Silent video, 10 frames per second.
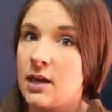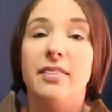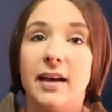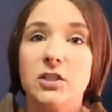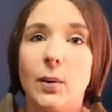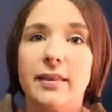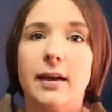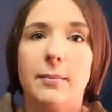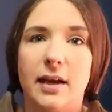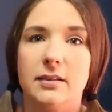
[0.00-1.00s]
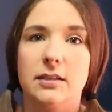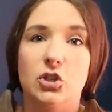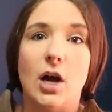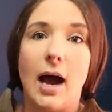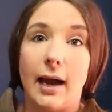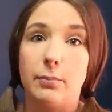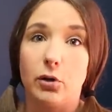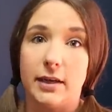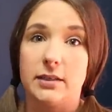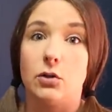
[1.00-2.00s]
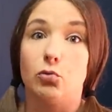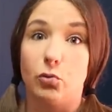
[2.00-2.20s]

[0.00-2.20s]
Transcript: And that's why they command such a high price